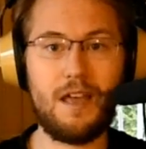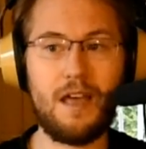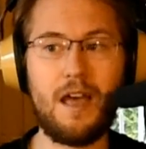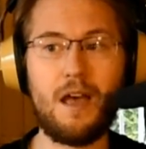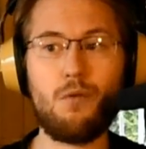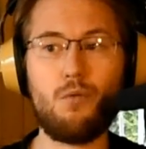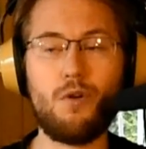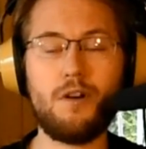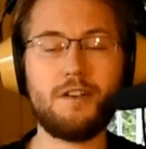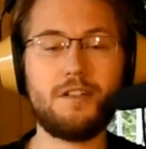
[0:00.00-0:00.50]

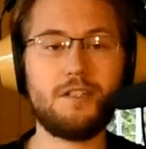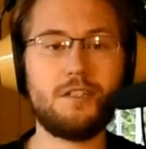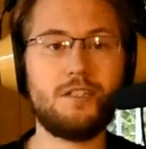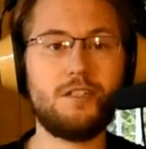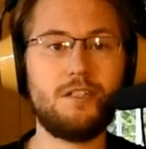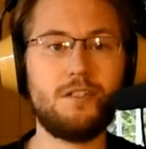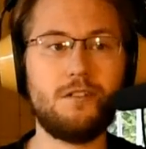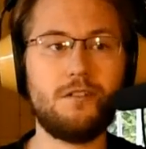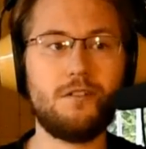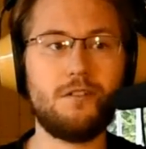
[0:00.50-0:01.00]
I wanted
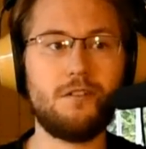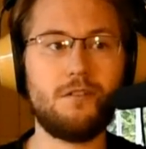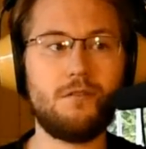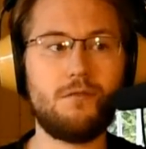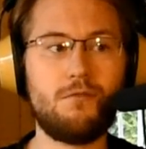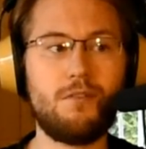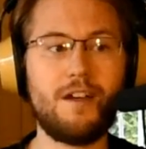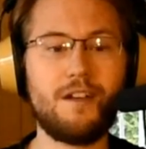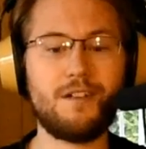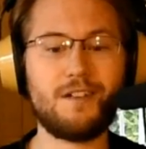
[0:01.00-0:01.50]
to
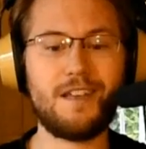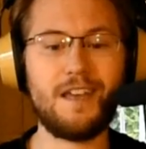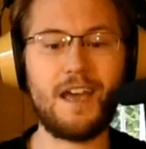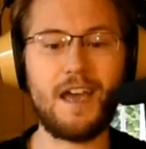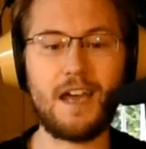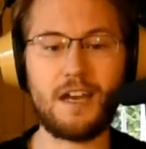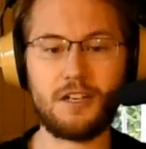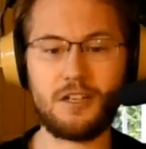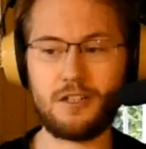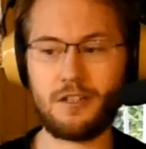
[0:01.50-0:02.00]
try to
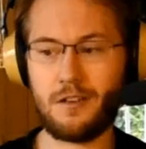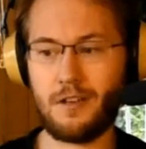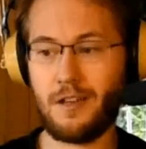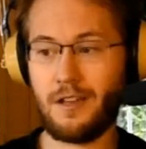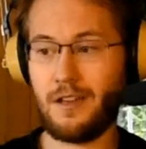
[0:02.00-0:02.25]
catch.